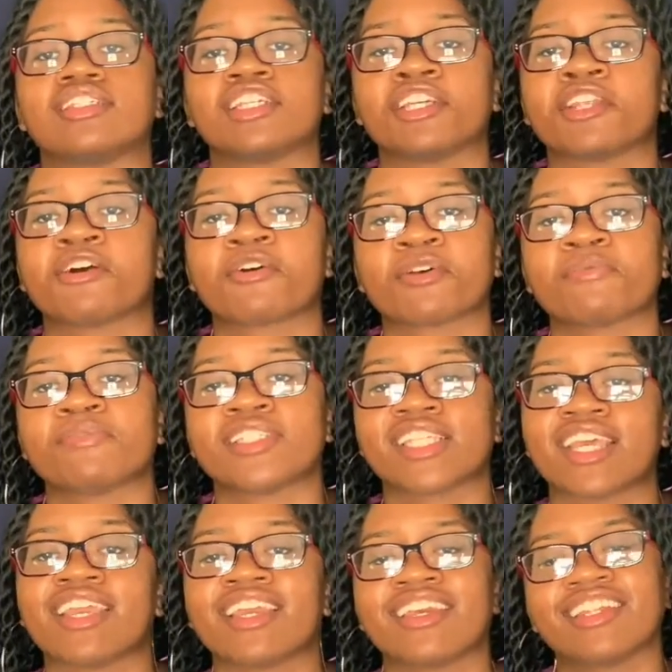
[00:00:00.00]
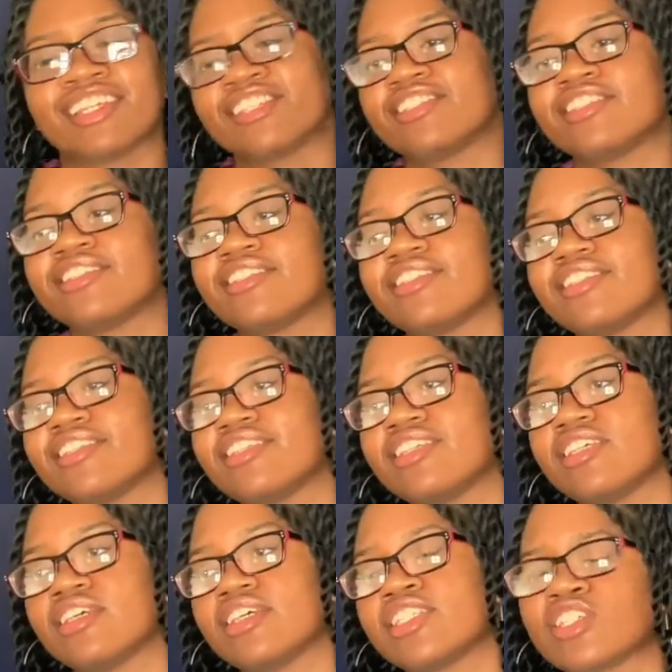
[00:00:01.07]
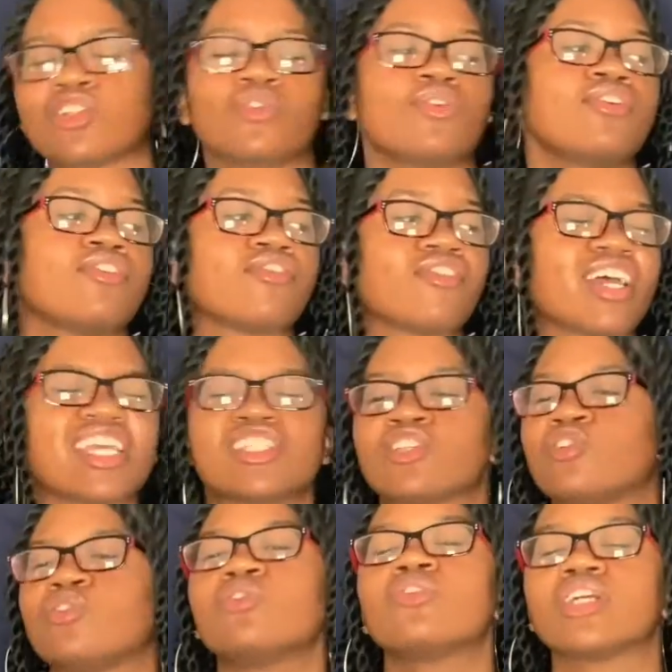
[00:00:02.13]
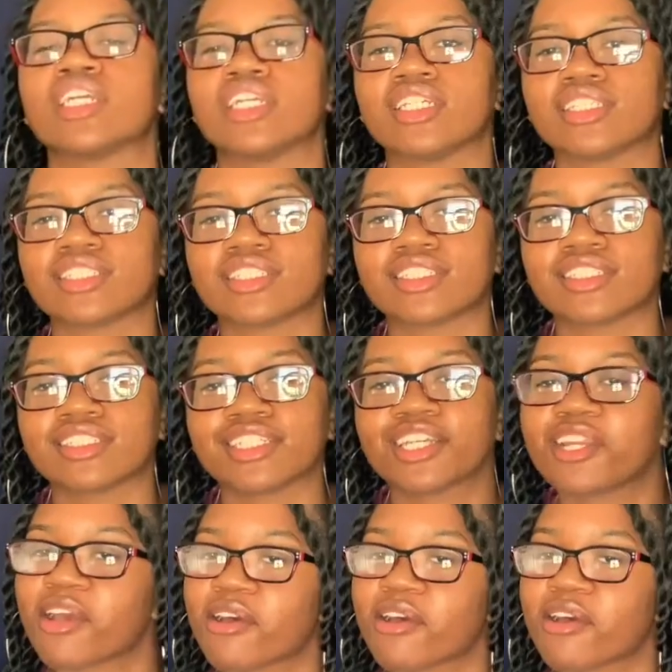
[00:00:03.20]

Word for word: You know what I'm saying? It's, it's glorified. It's glorious, you know?